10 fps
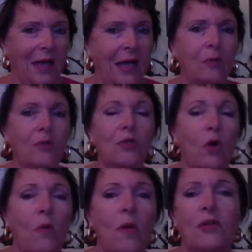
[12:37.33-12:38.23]
And it was
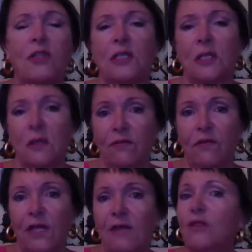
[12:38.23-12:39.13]
almost as if,
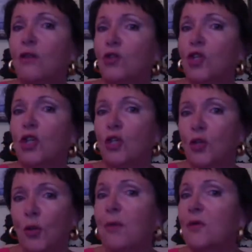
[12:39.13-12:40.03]
even though she
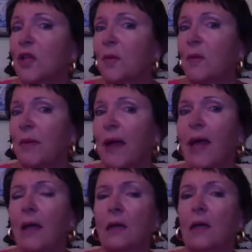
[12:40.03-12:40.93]
knew I was coming back,